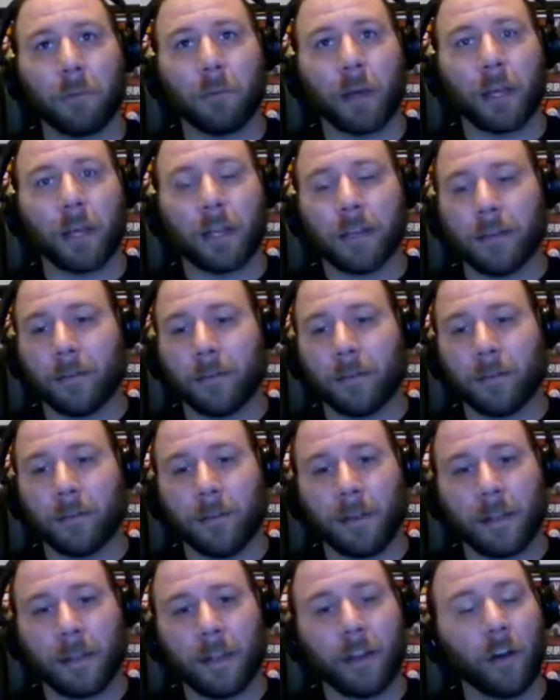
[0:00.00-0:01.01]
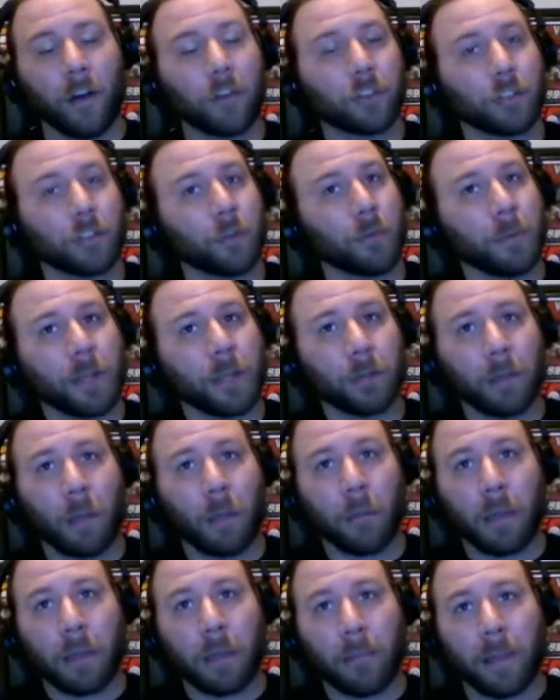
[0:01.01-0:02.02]
but it also would be a great
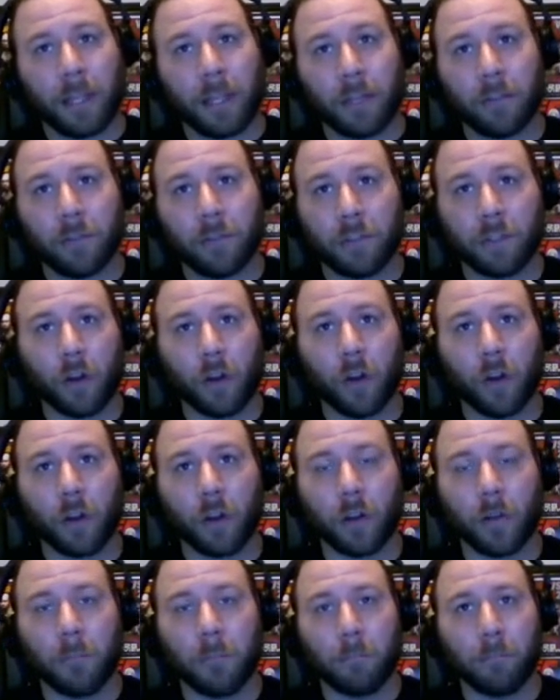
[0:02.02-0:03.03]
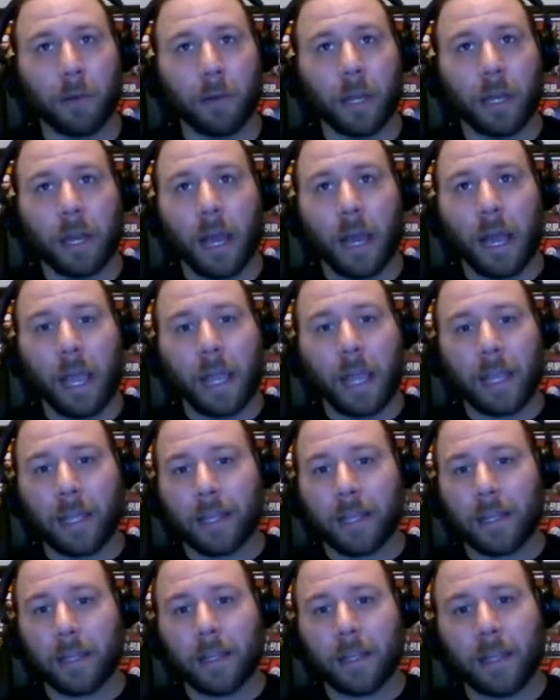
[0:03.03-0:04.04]
way to make a new star. But
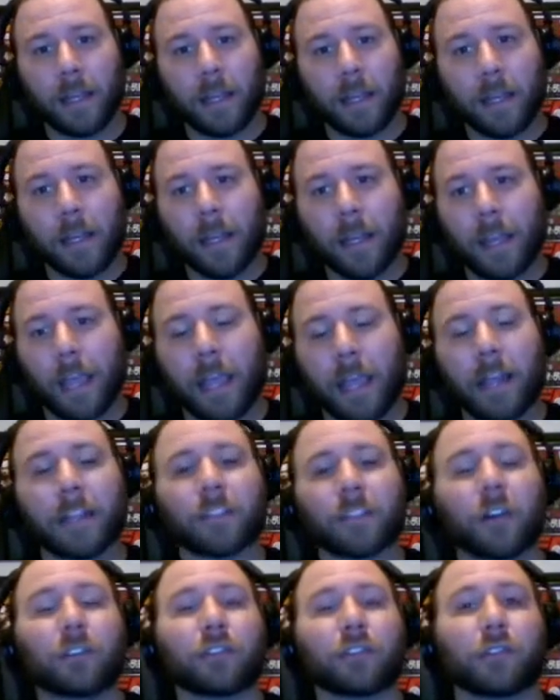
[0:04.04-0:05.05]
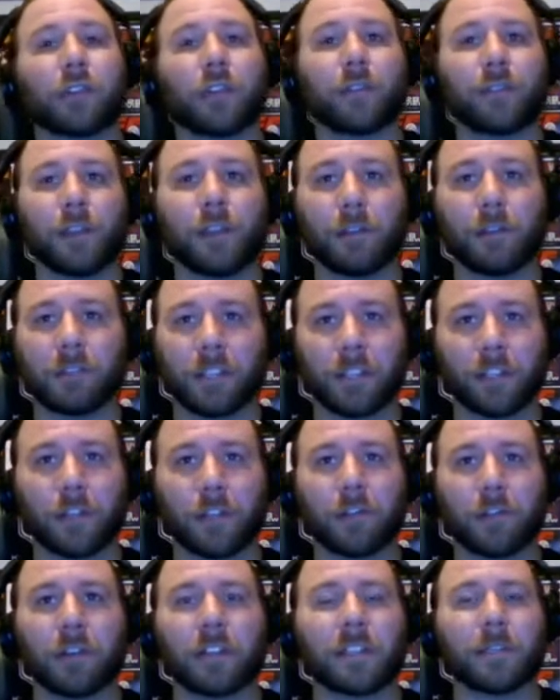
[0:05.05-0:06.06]
and it's also confusing
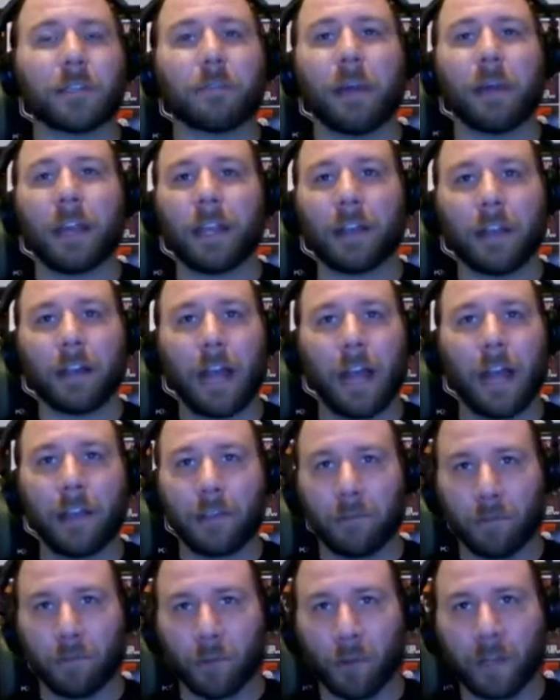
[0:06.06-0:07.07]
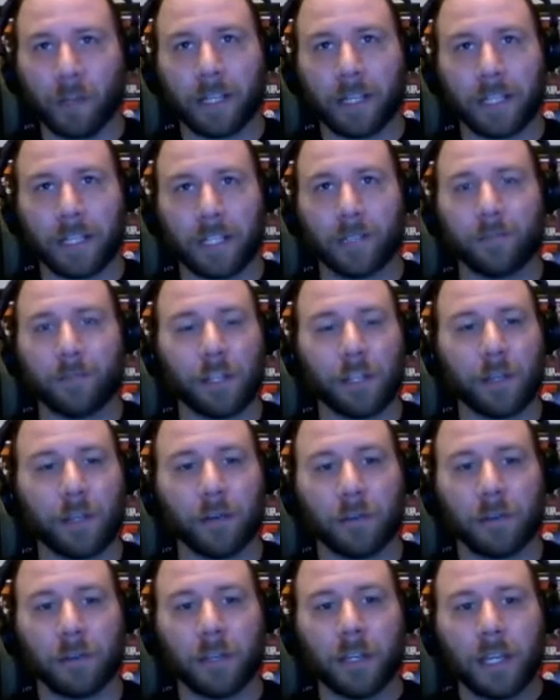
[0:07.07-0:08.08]
too, because depending on how you look at this
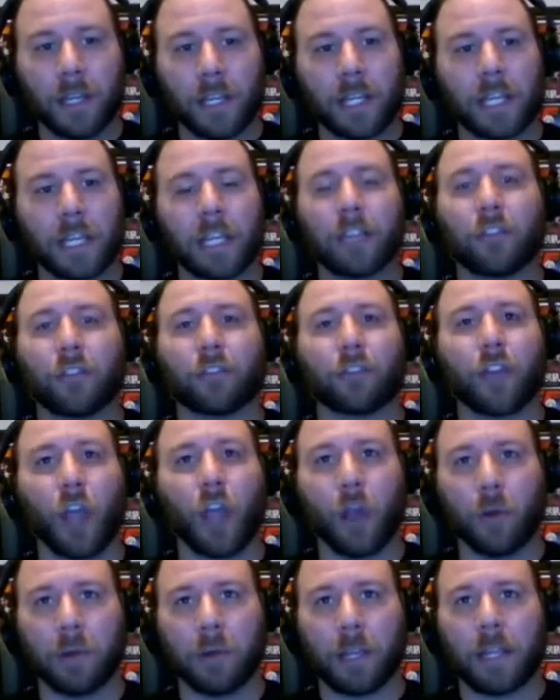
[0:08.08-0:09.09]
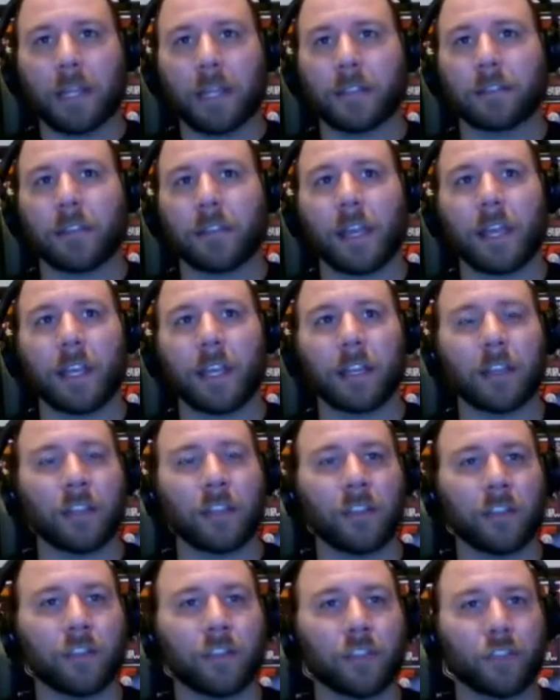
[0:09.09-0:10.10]
feud, either Cody is like
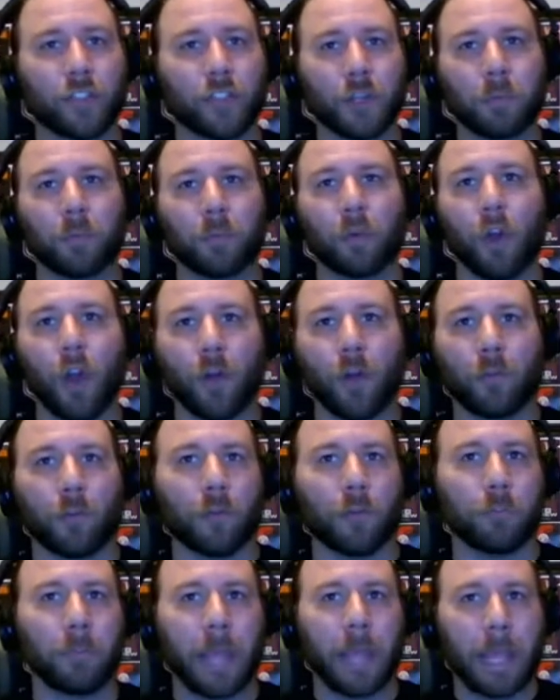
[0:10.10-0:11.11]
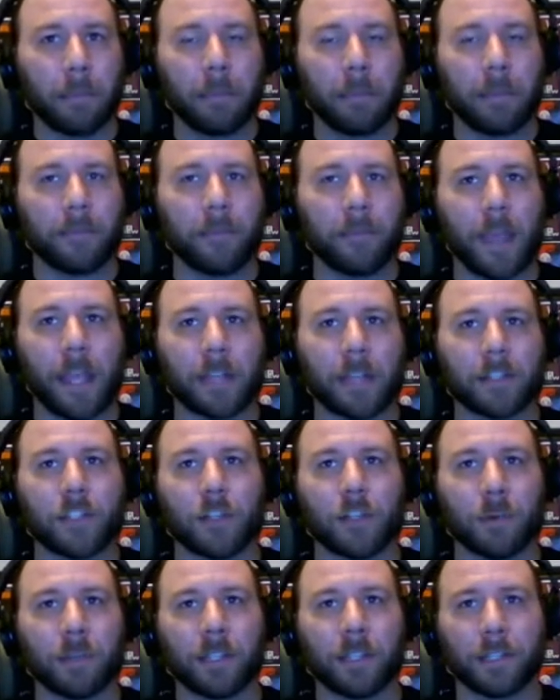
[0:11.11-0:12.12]
the super over baby face
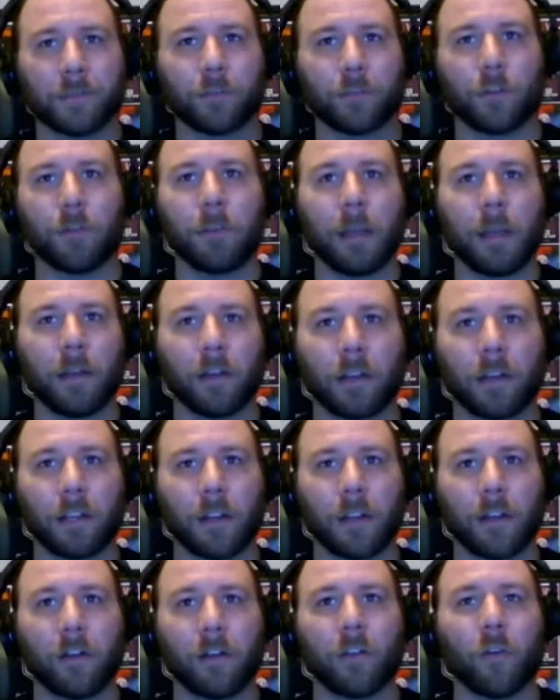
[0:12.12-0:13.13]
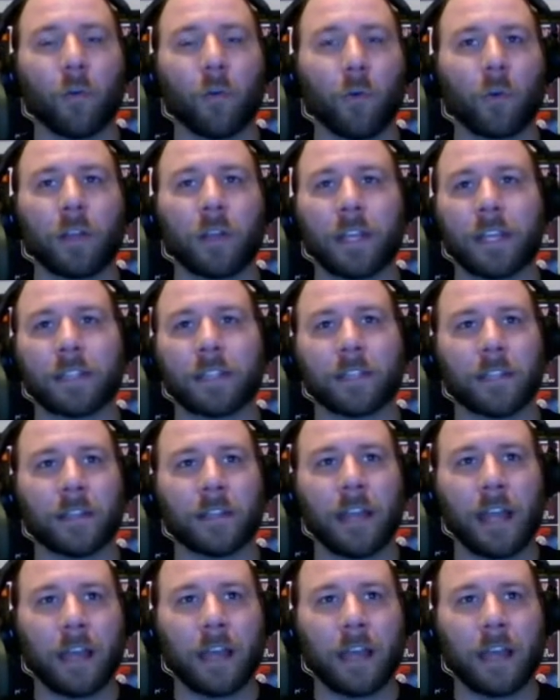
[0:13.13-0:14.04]
doing this for America, or he's a